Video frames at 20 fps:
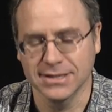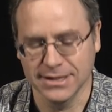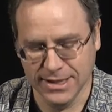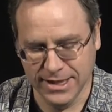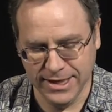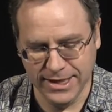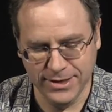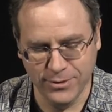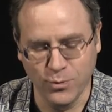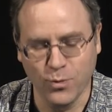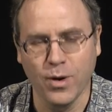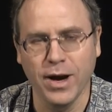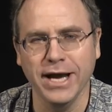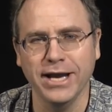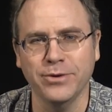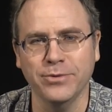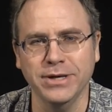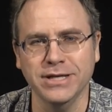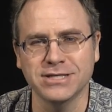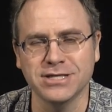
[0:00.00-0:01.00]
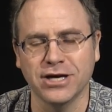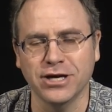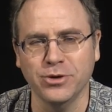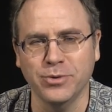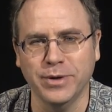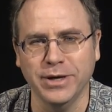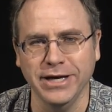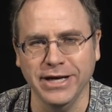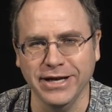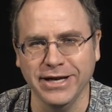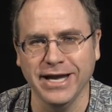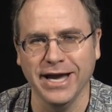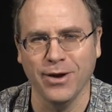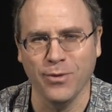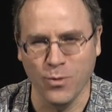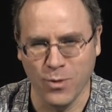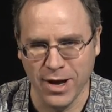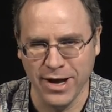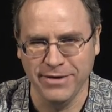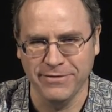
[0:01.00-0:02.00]
and wineries are where you get
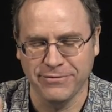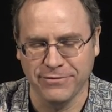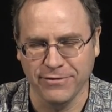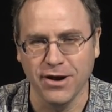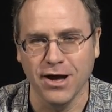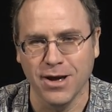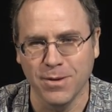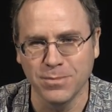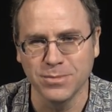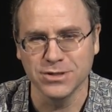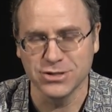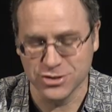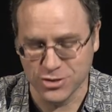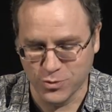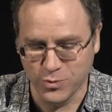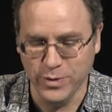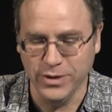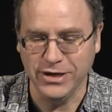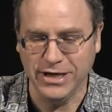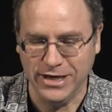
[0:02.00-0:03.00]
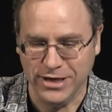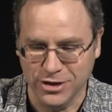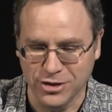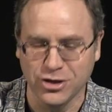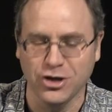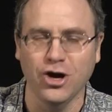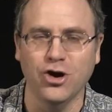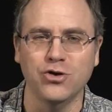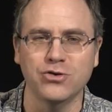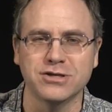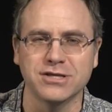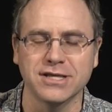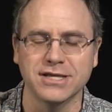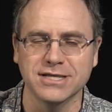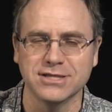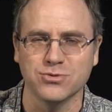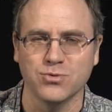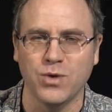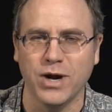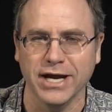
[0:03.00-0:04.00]
wine from, so we're going to go to
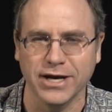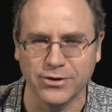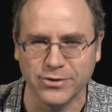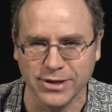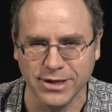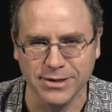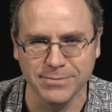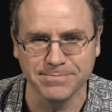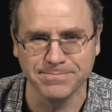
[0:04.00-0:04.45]
this winery.